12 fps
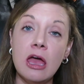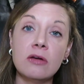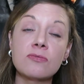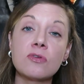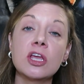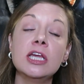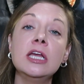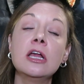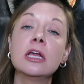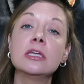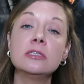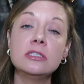every
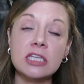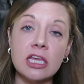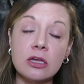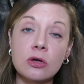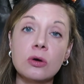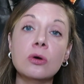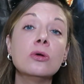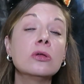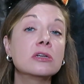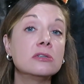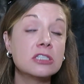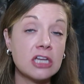single